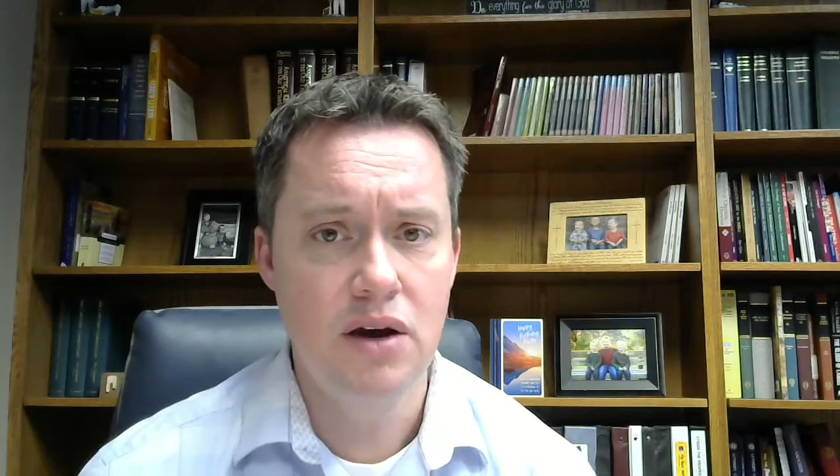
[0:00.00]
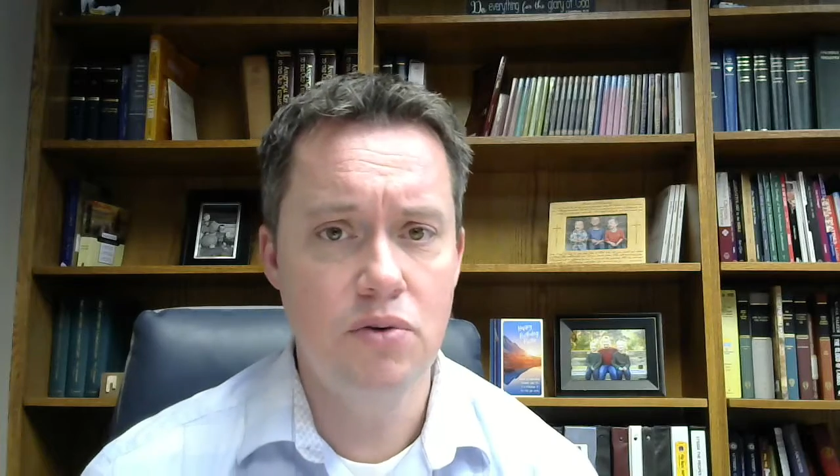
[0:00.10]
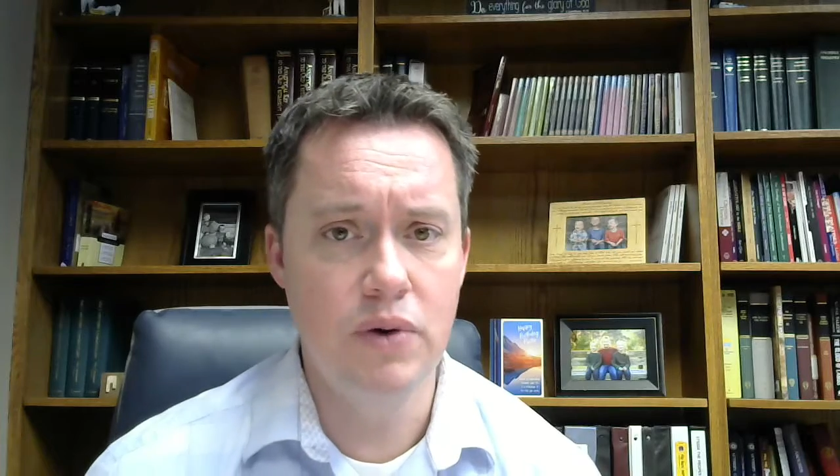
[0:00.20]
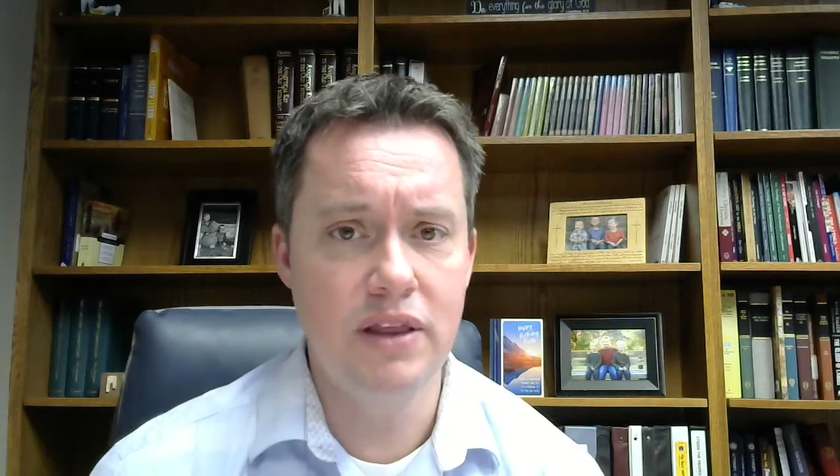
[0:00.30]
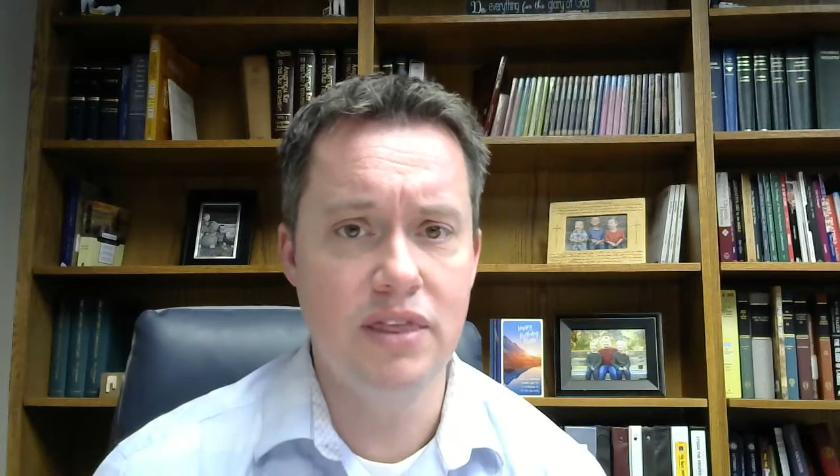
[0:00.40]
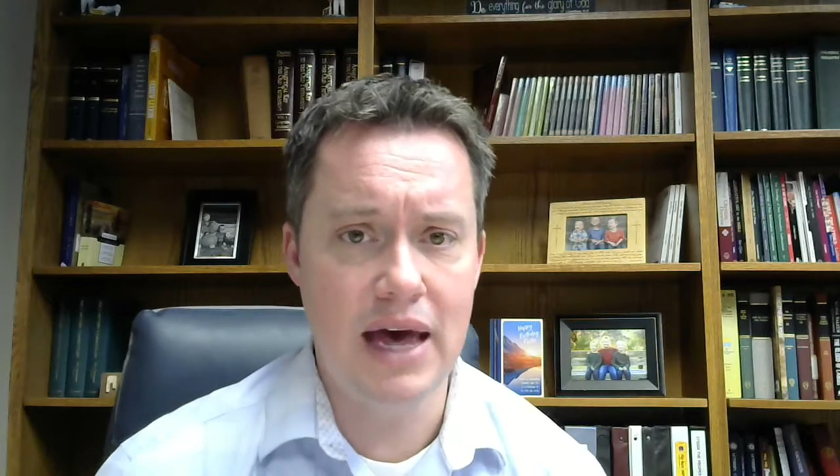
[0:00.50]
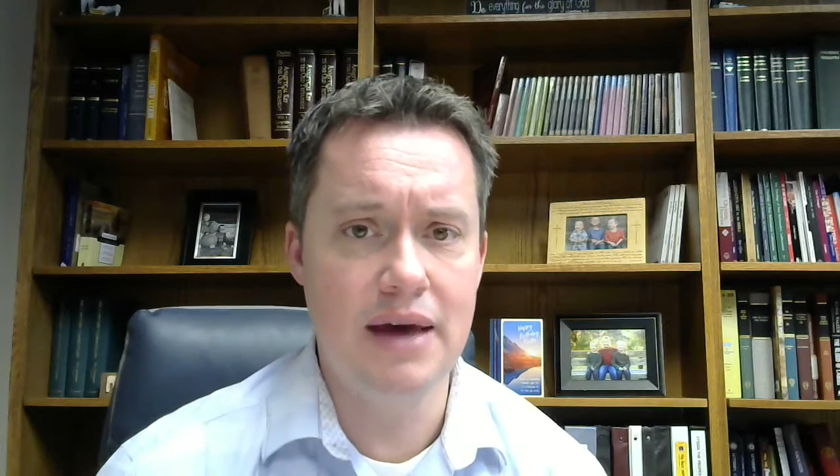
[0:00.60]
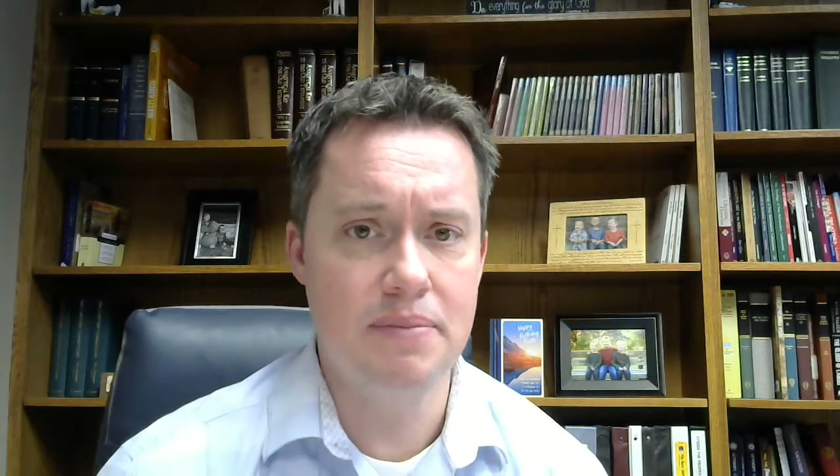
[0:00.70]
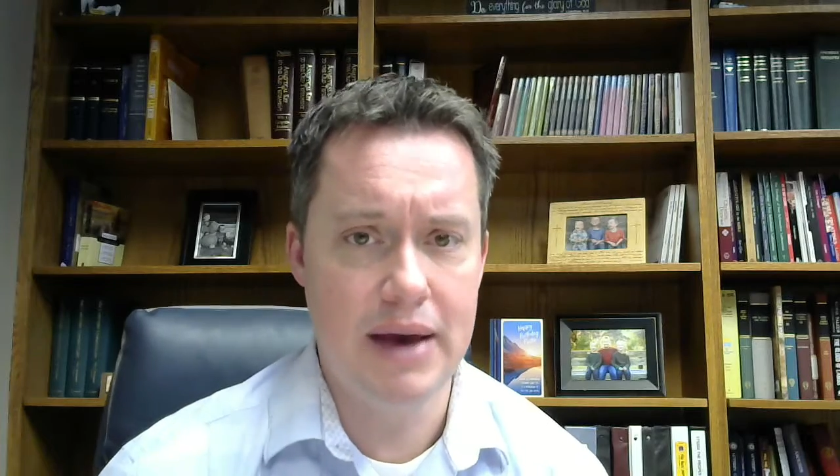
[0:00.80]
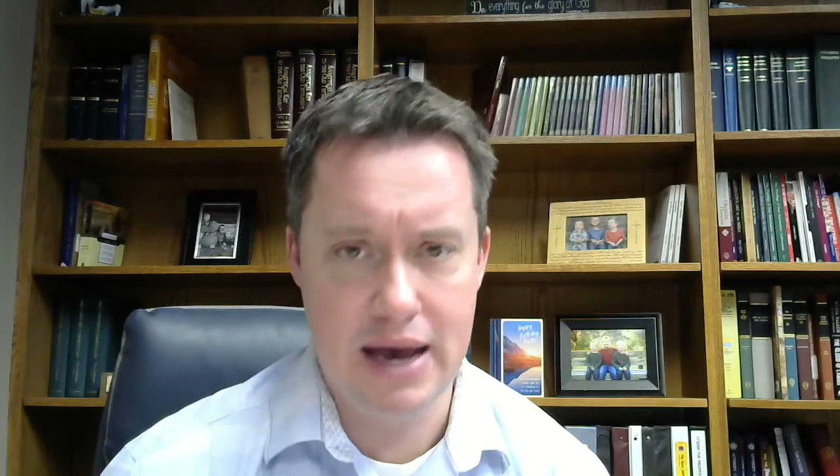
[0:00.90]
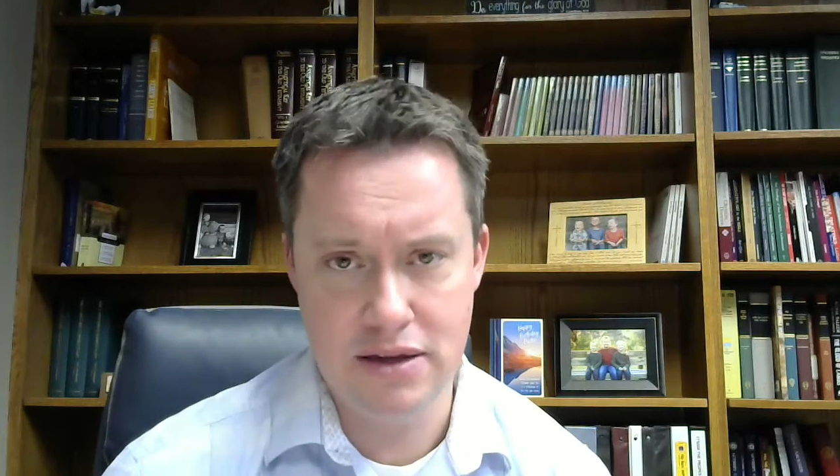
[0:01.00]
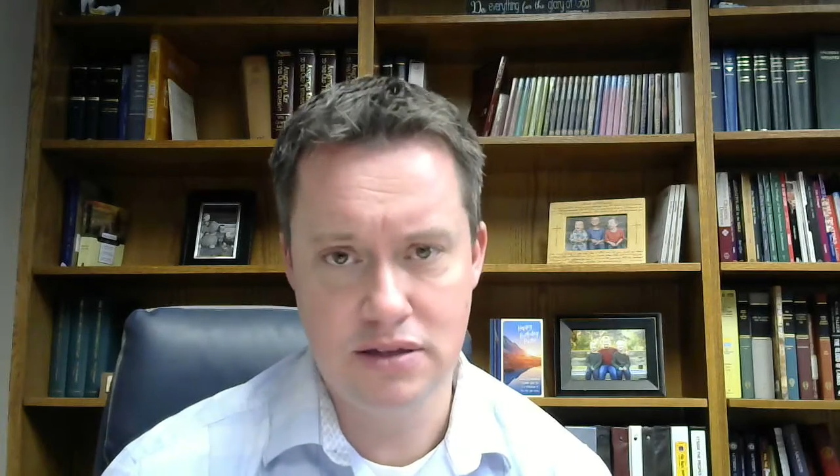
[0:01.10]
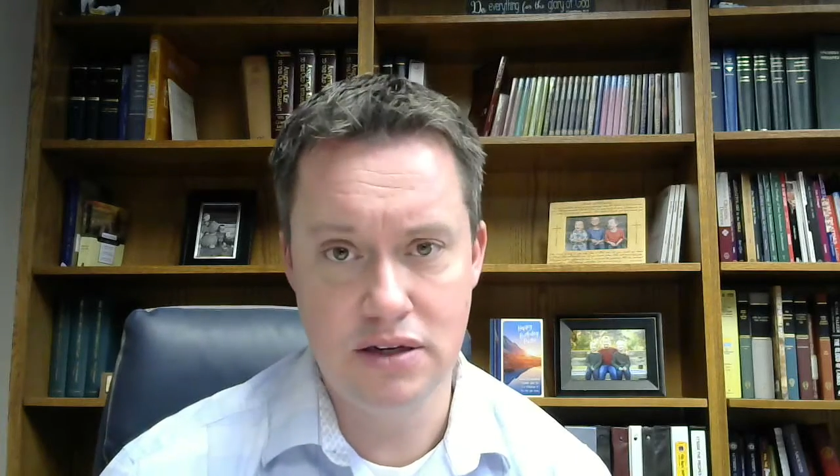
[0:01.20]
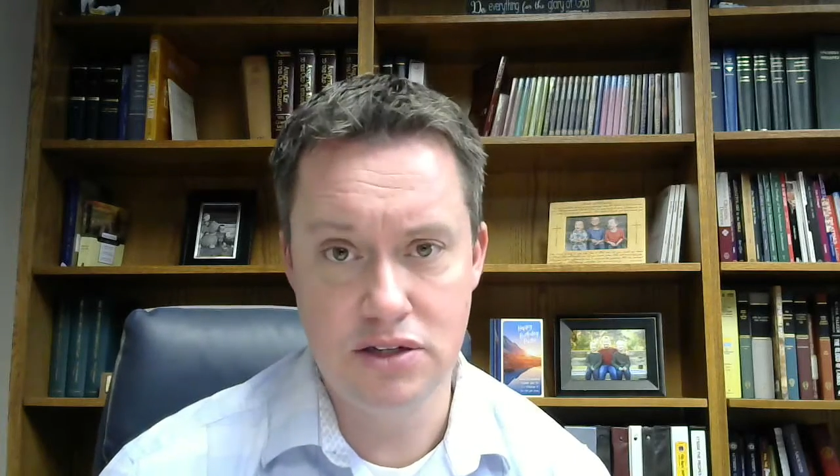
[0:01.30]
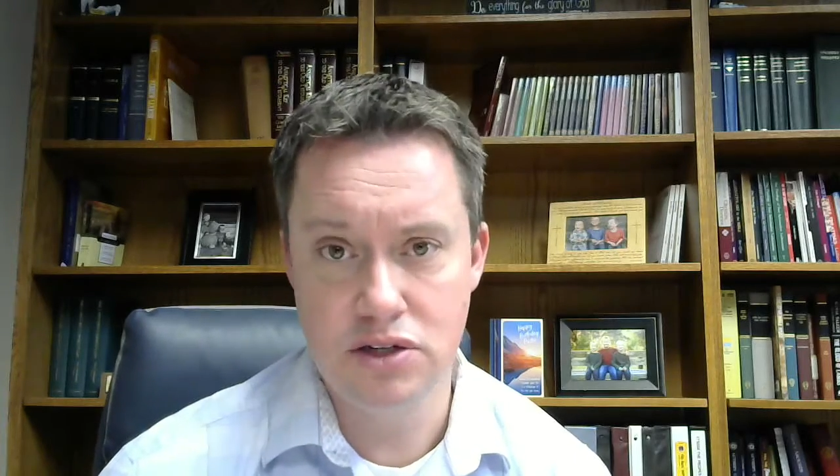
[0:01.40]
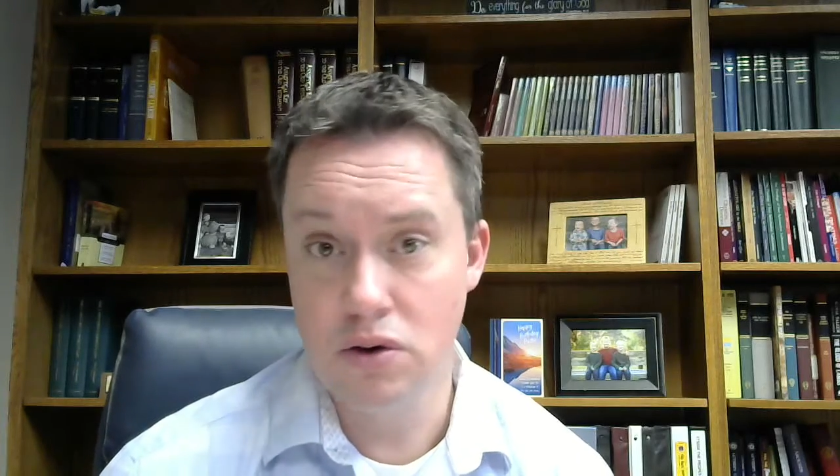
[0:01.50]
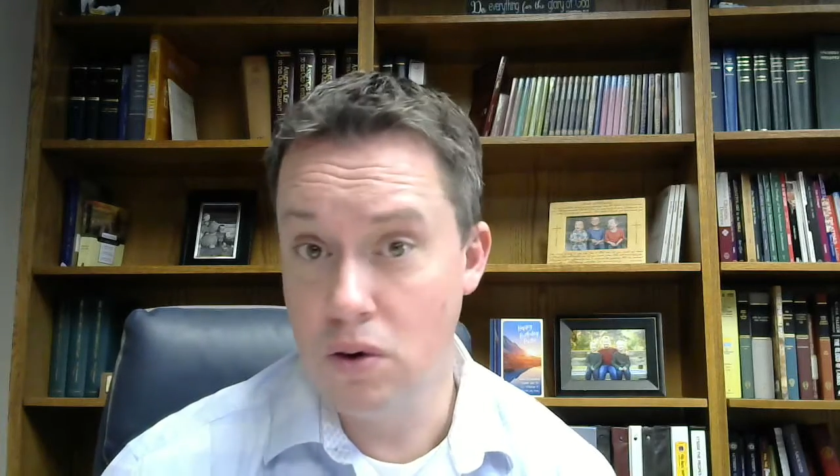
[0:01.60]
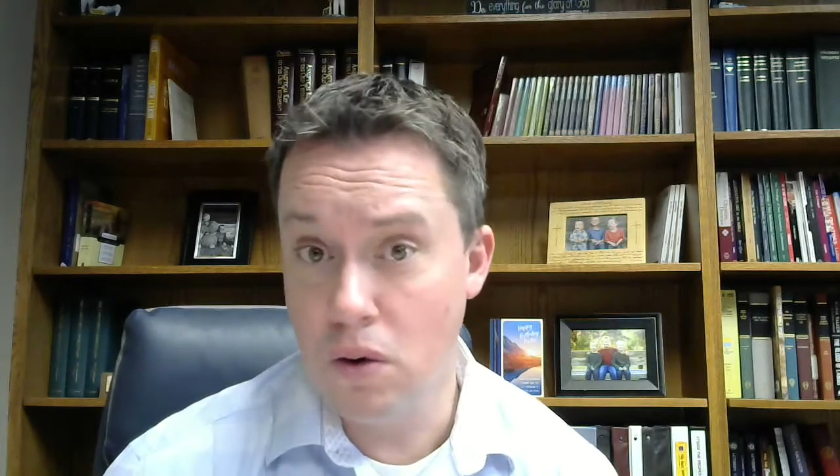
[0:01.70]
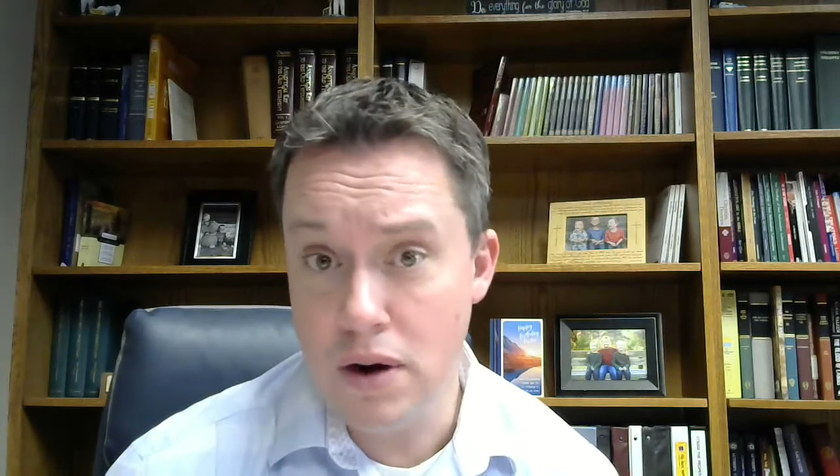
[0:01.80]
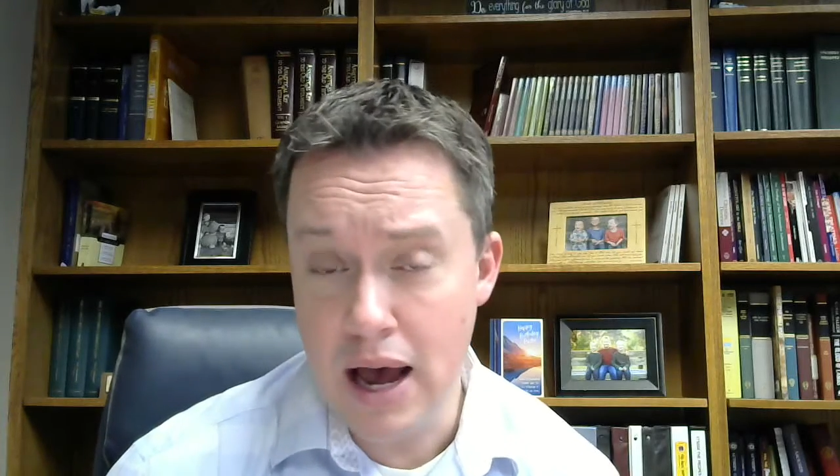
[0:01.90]
with that passage
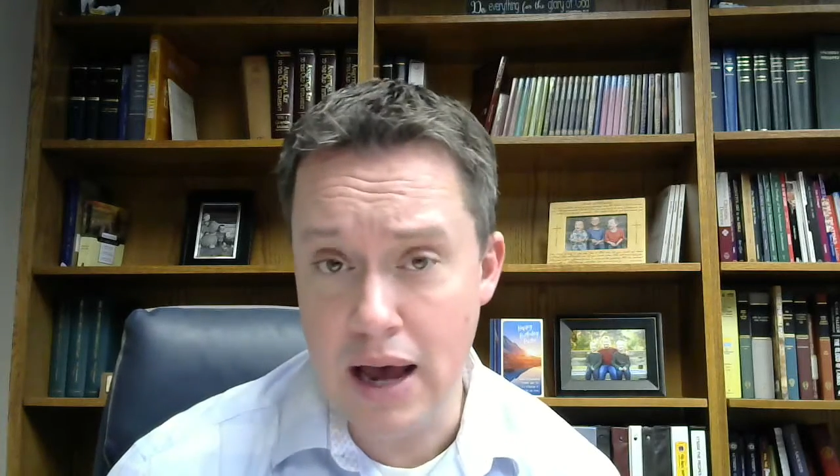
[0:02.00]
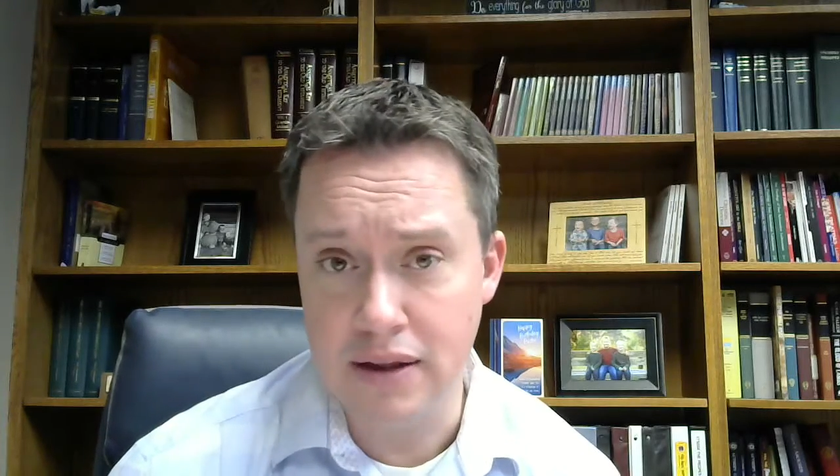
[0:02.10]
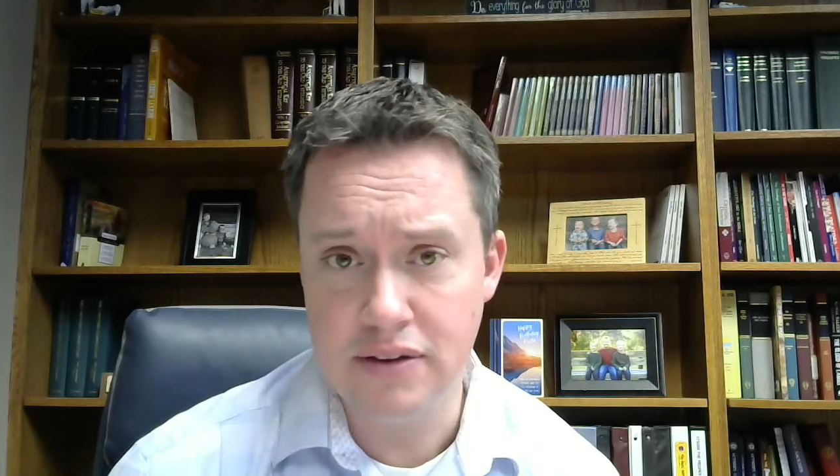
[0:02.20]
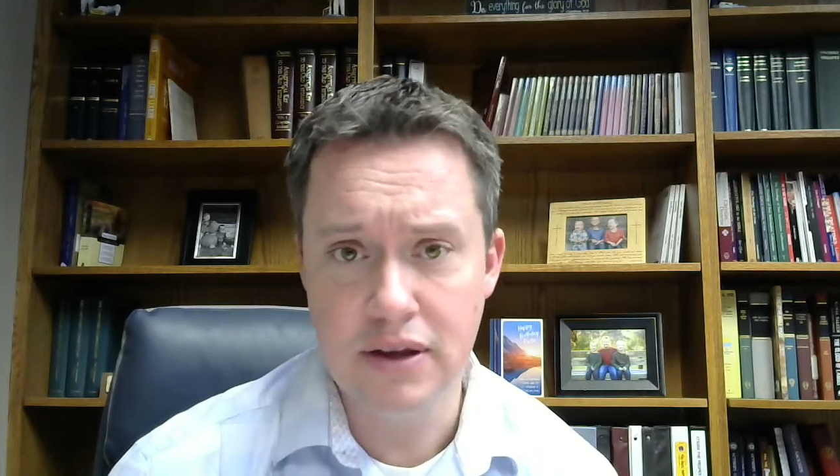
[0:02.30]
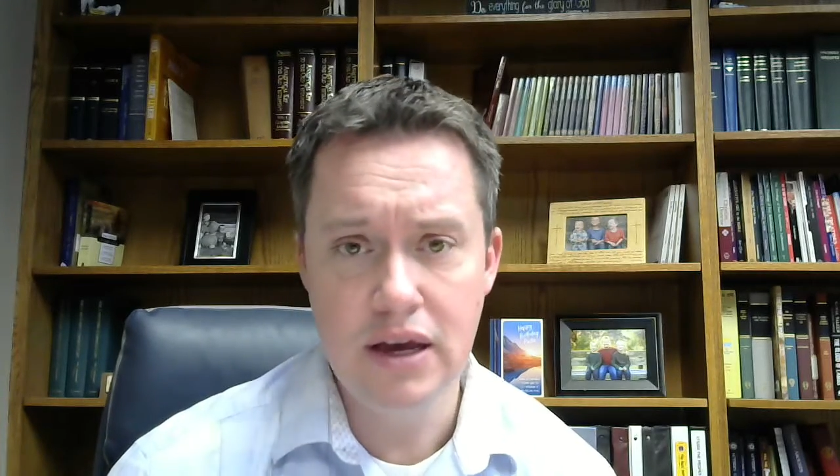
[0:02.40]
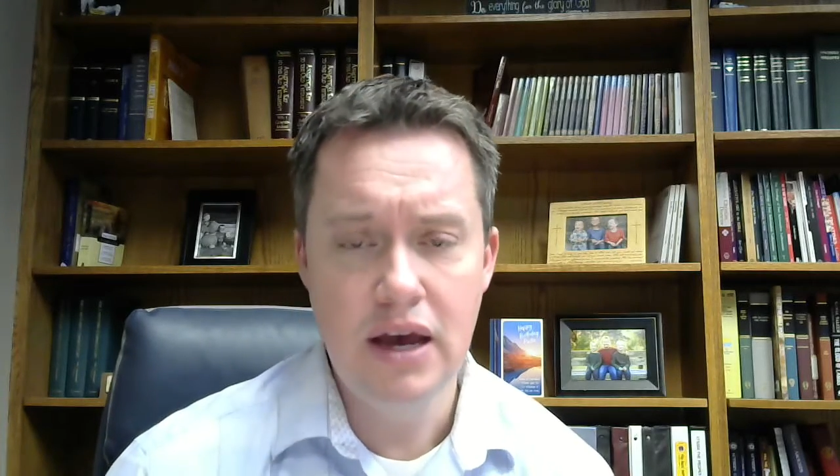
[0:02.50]
or not?